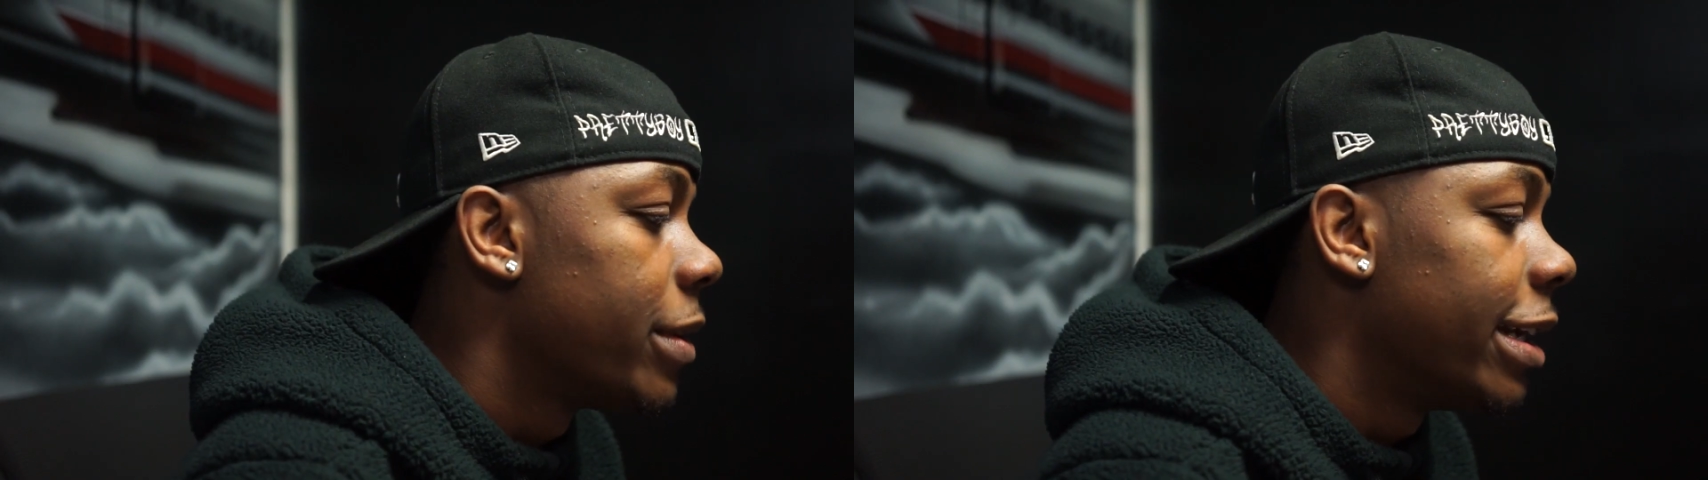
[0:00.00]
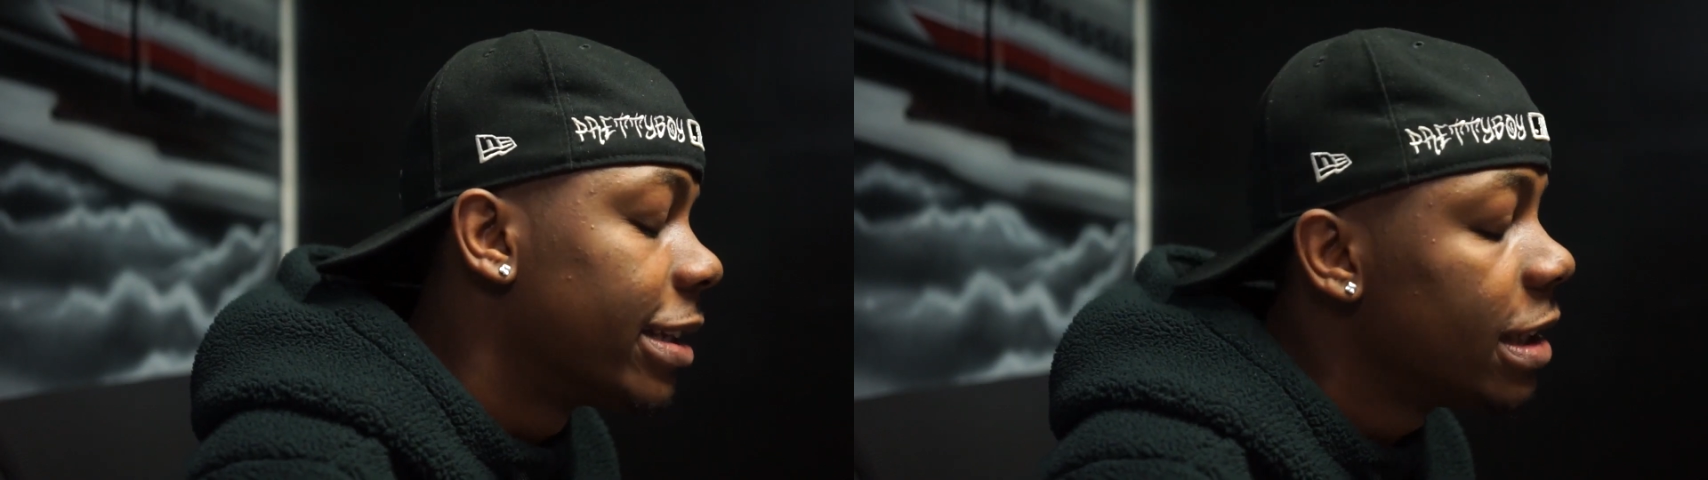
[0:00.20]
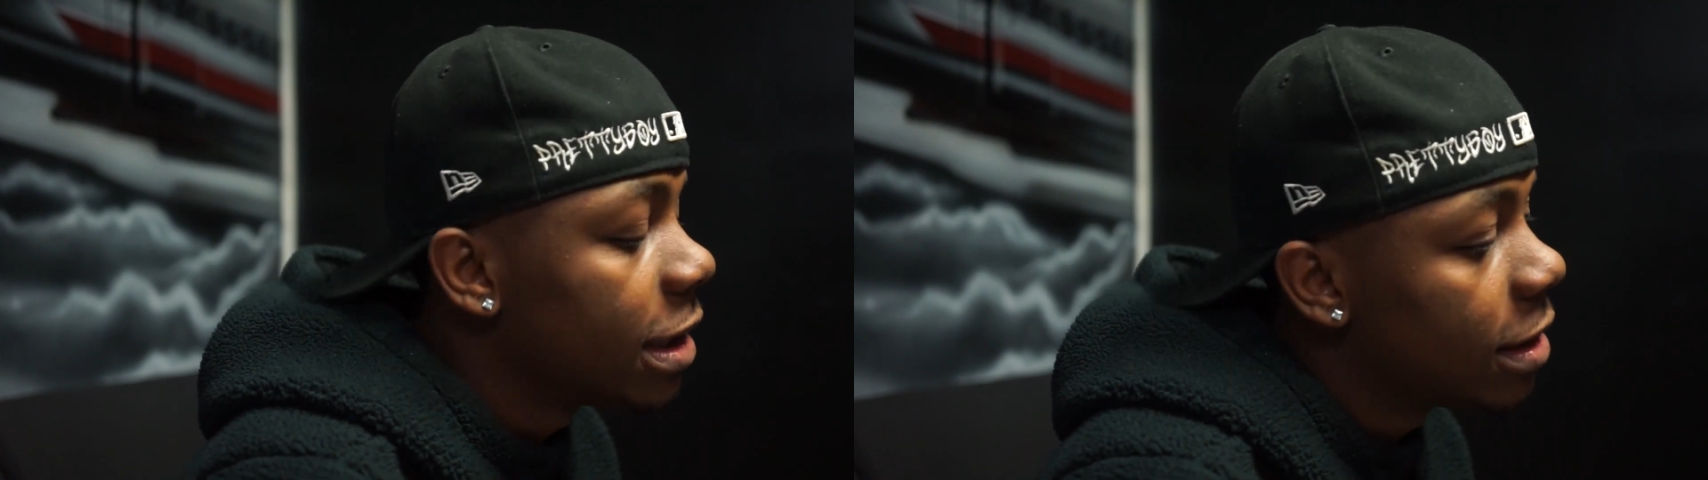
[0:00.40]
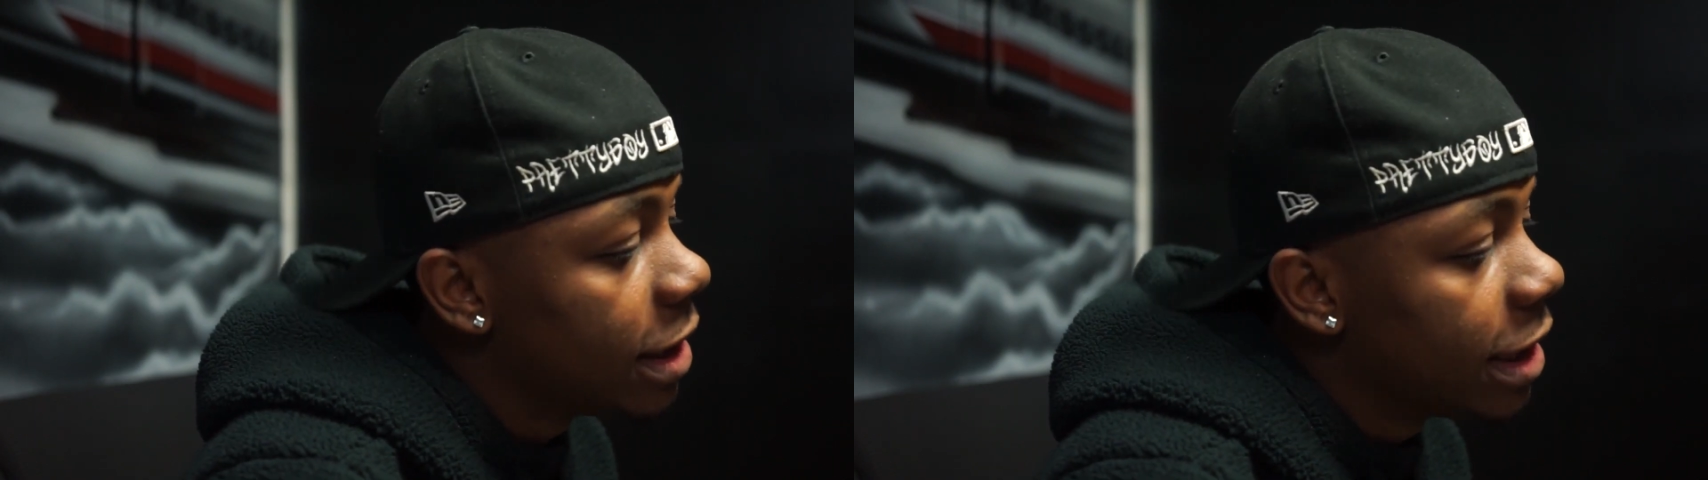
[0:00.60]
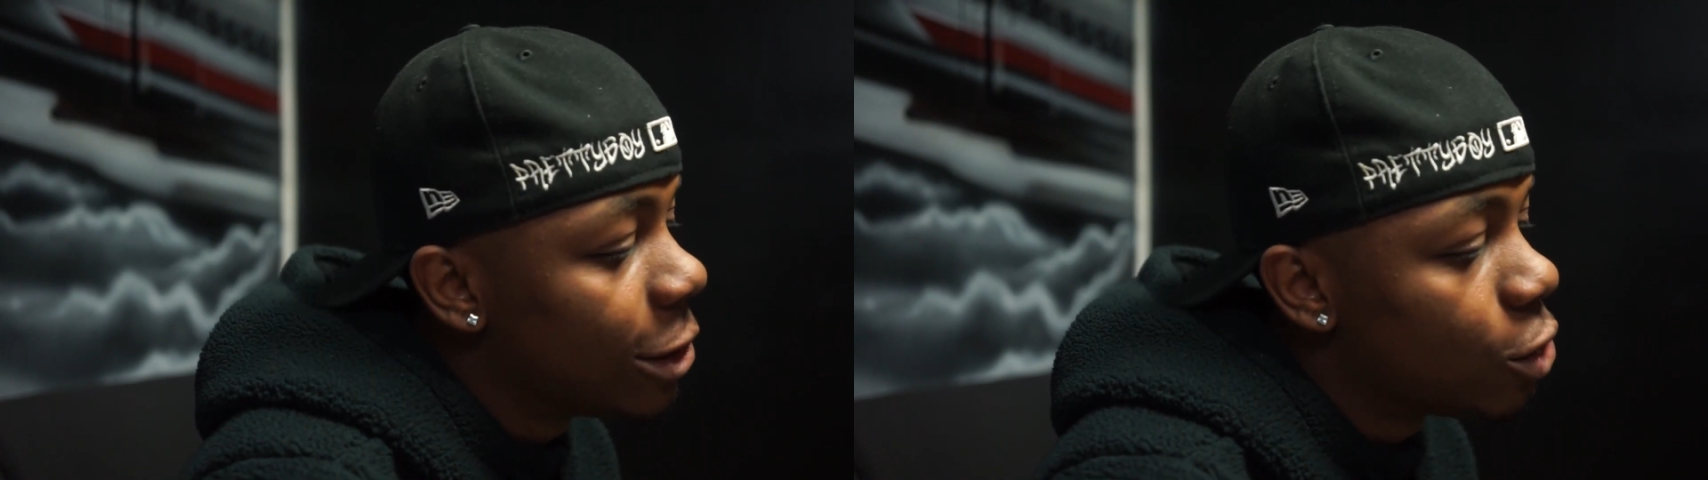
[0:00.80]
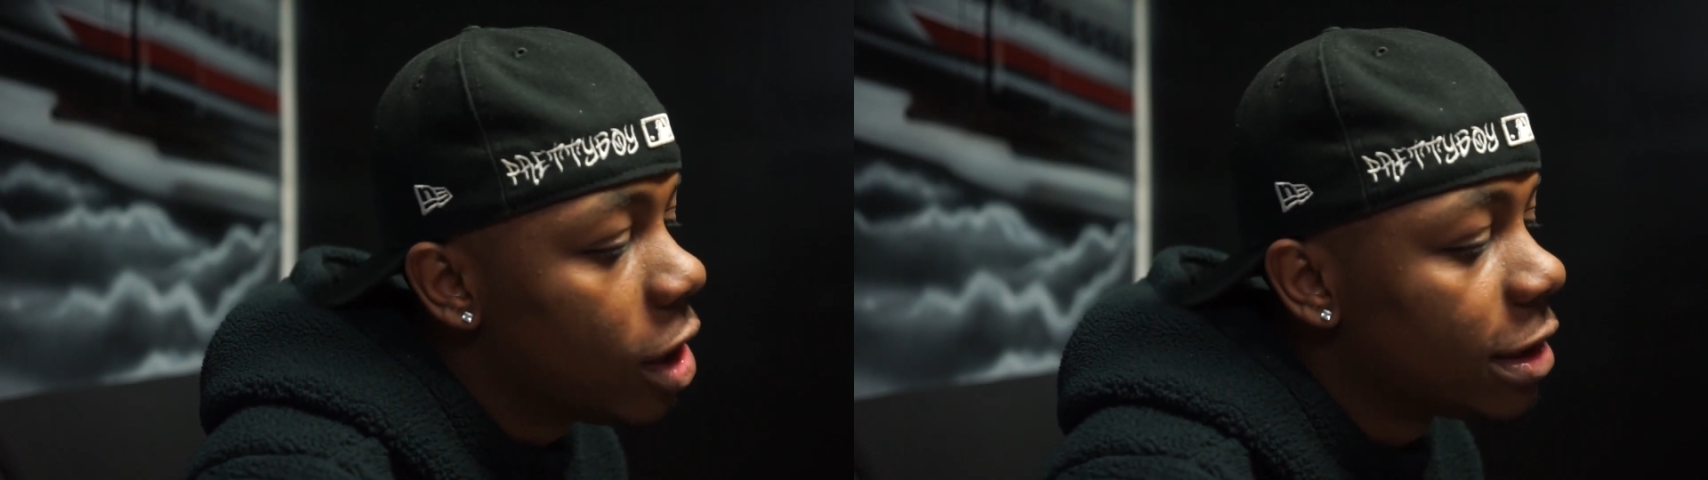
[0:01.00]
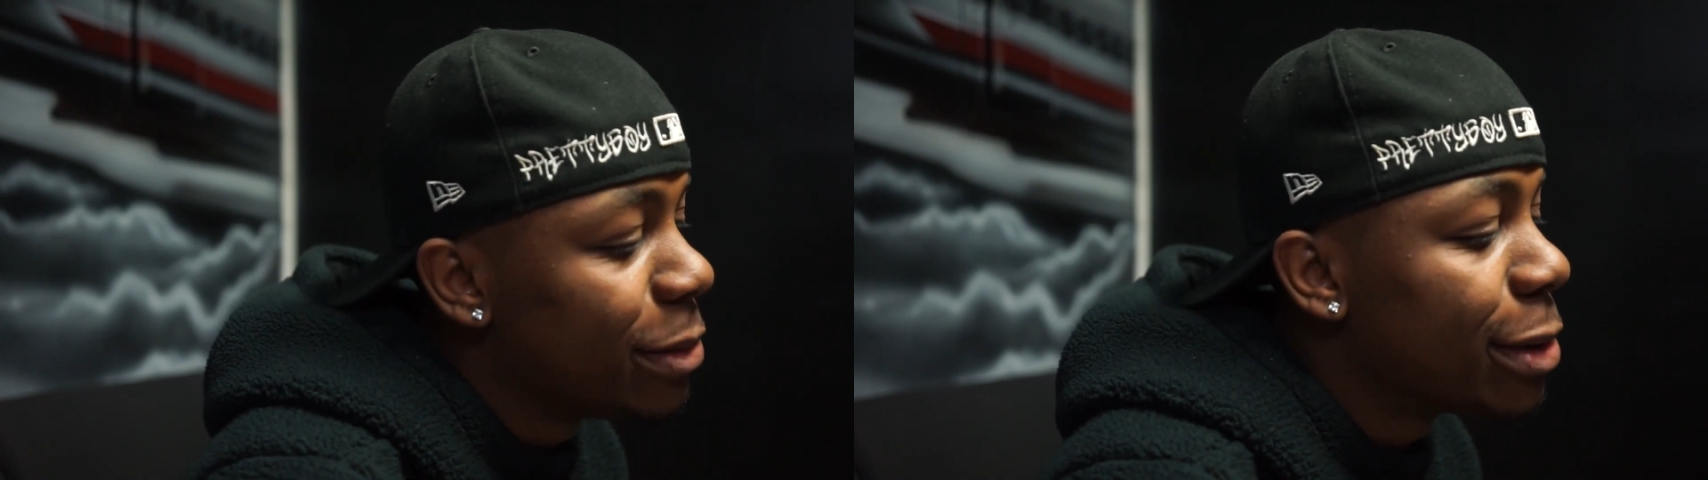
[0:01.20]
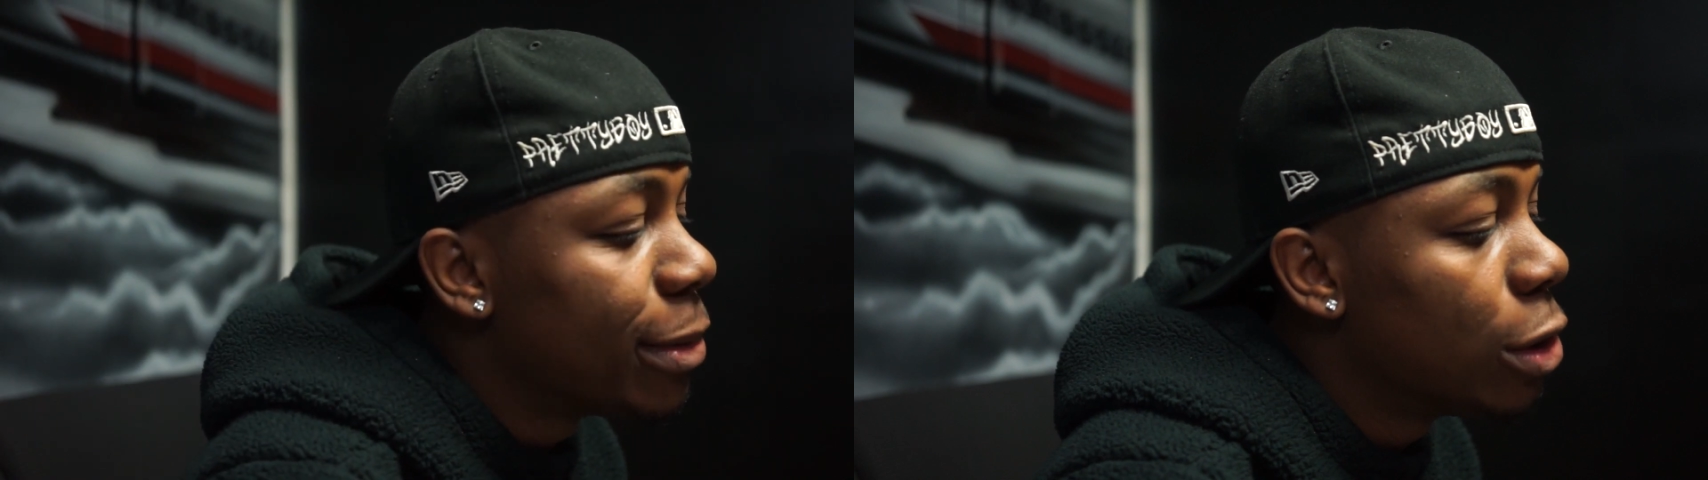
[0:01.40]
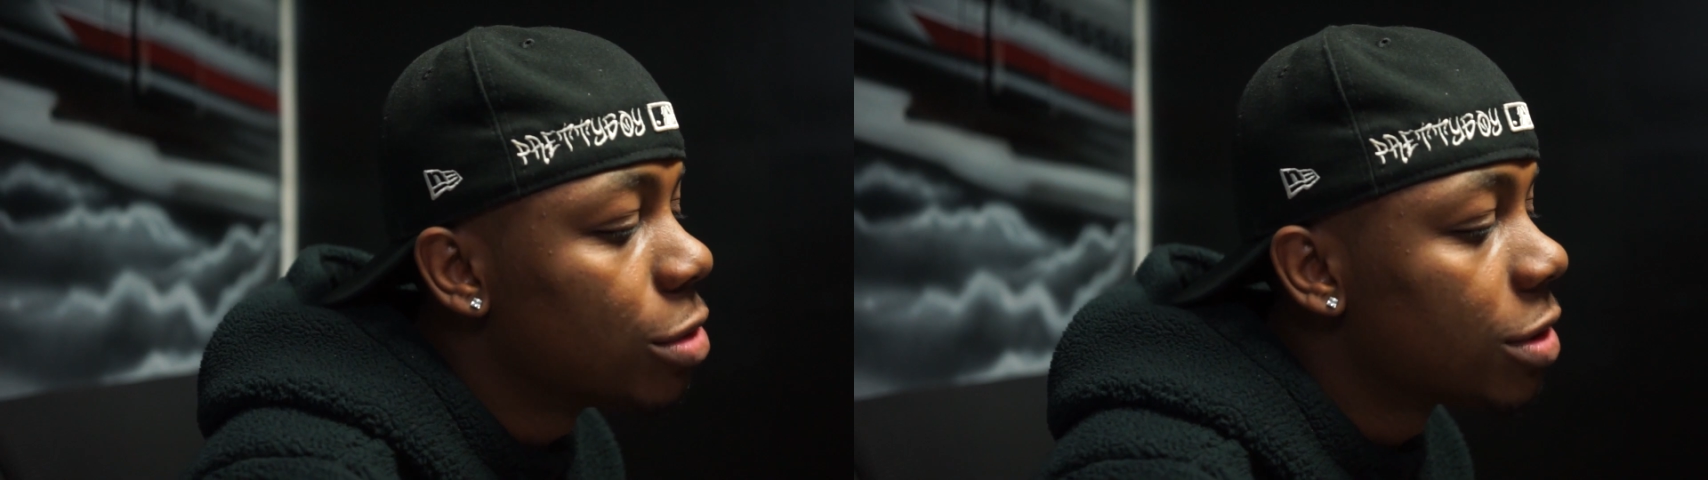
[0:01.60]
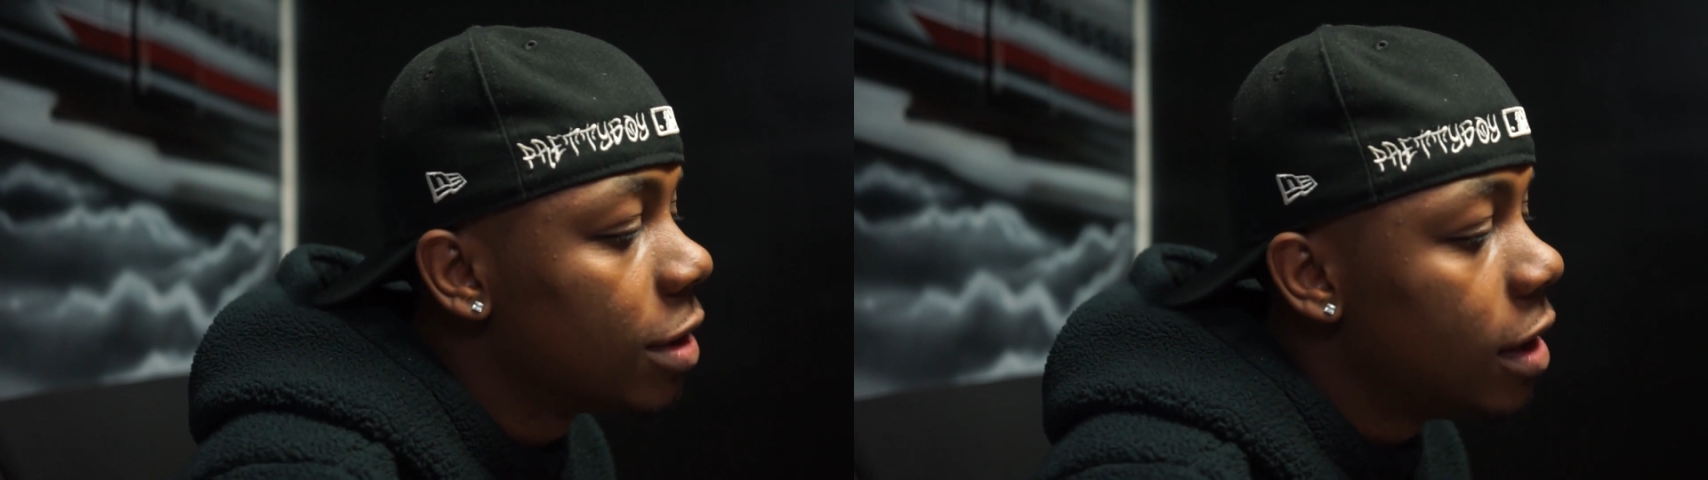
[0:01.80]
I think the thing that drives me the
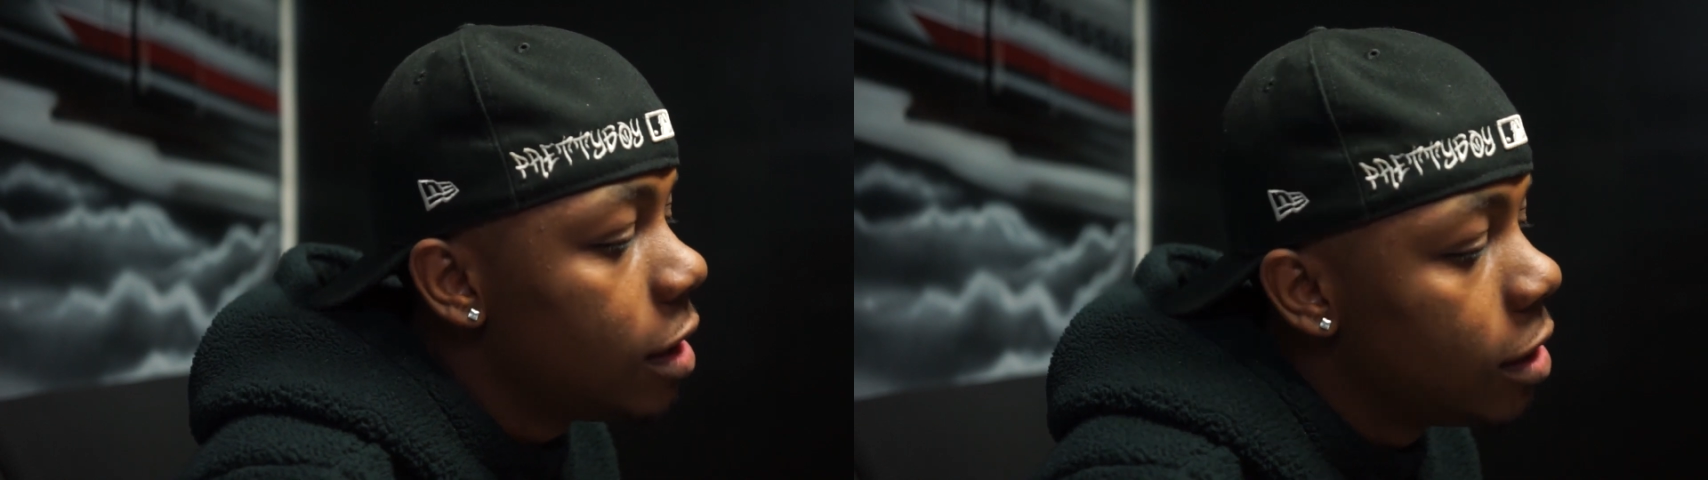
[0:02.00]
most